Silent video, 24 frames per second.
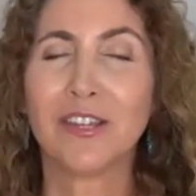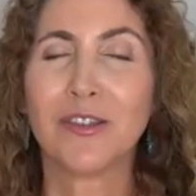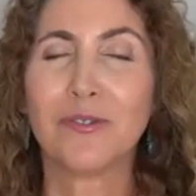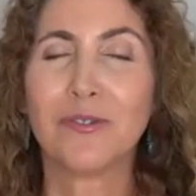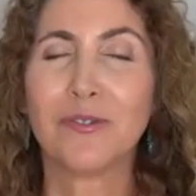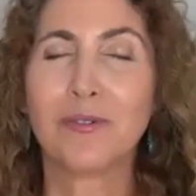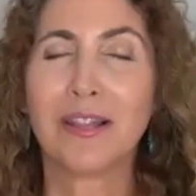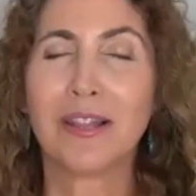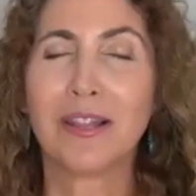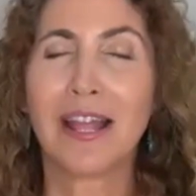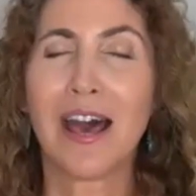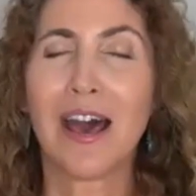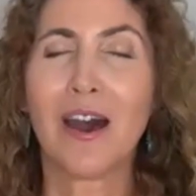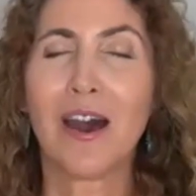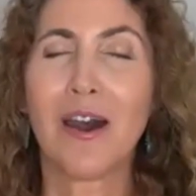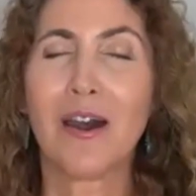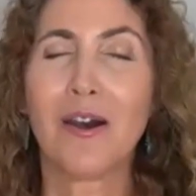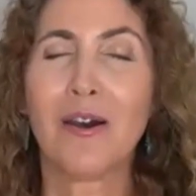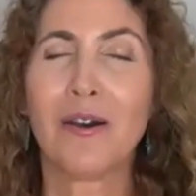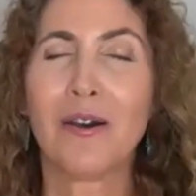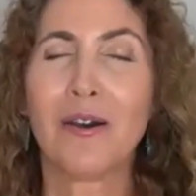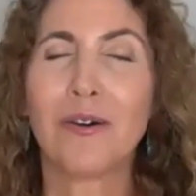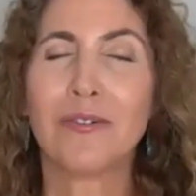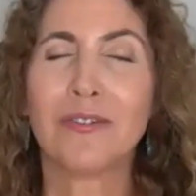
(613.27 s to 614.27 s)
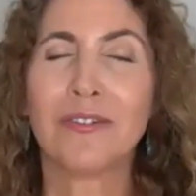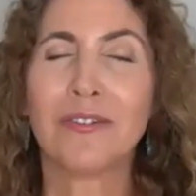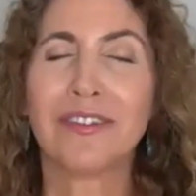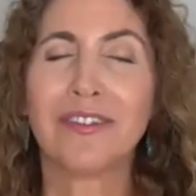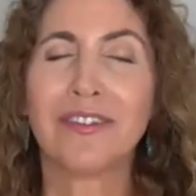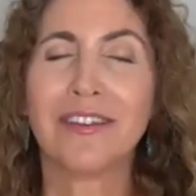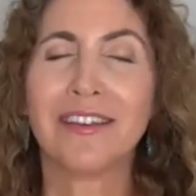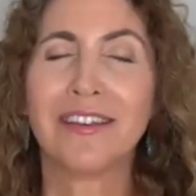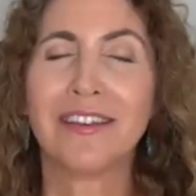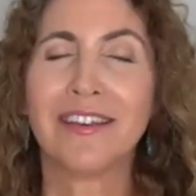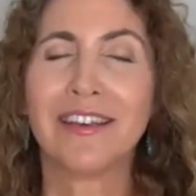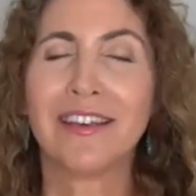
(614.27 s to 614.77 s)
You allow
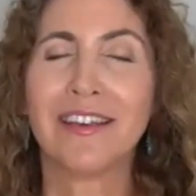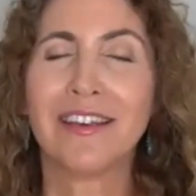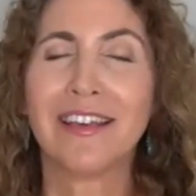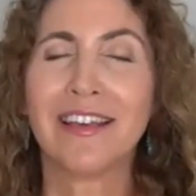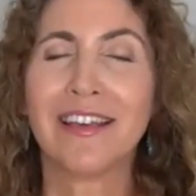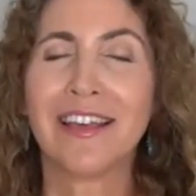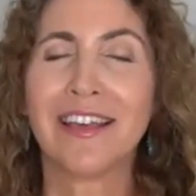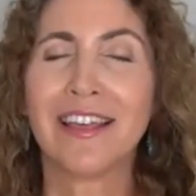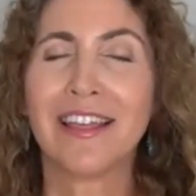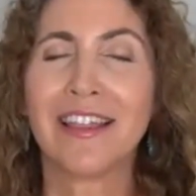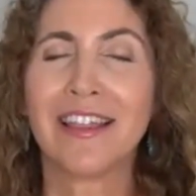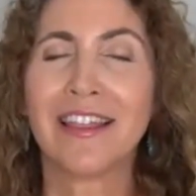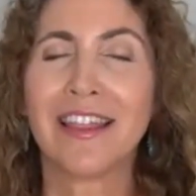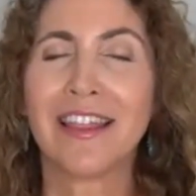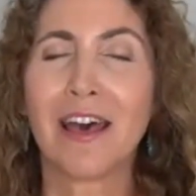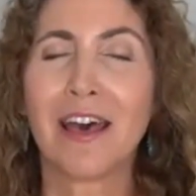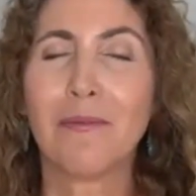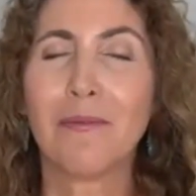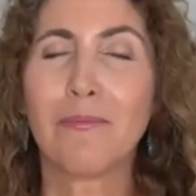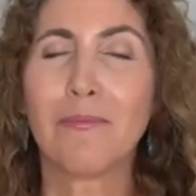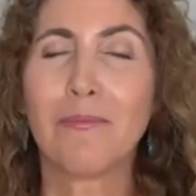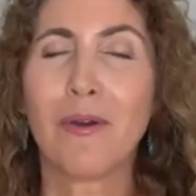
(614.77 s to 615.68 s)
that